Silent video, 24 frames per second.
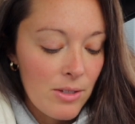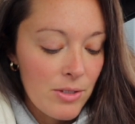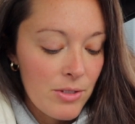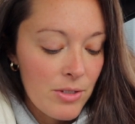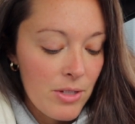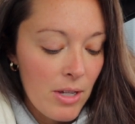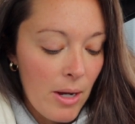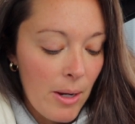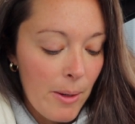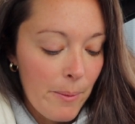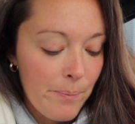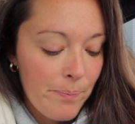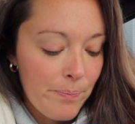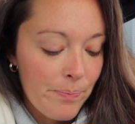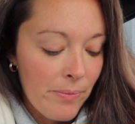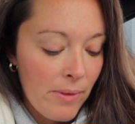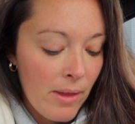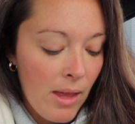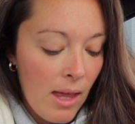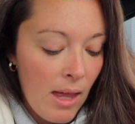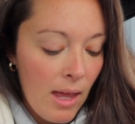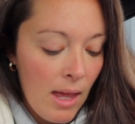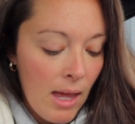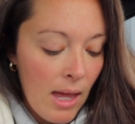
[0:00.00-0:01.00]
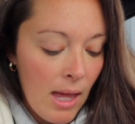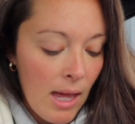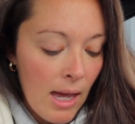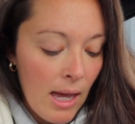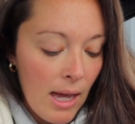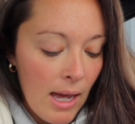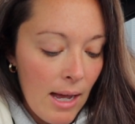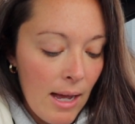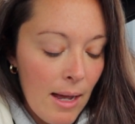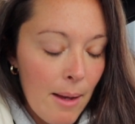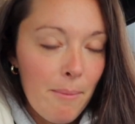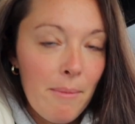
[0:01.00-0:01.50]
So
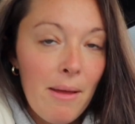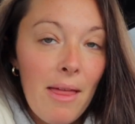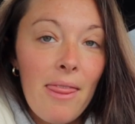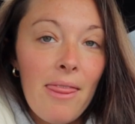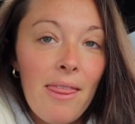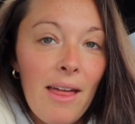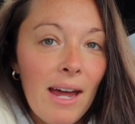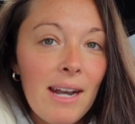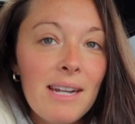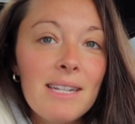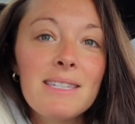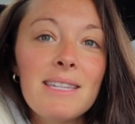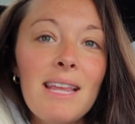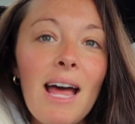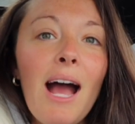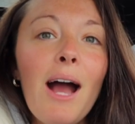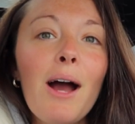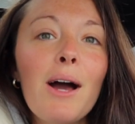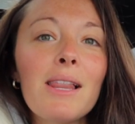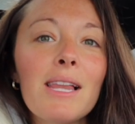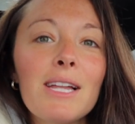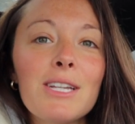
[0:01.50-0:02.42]
that is that.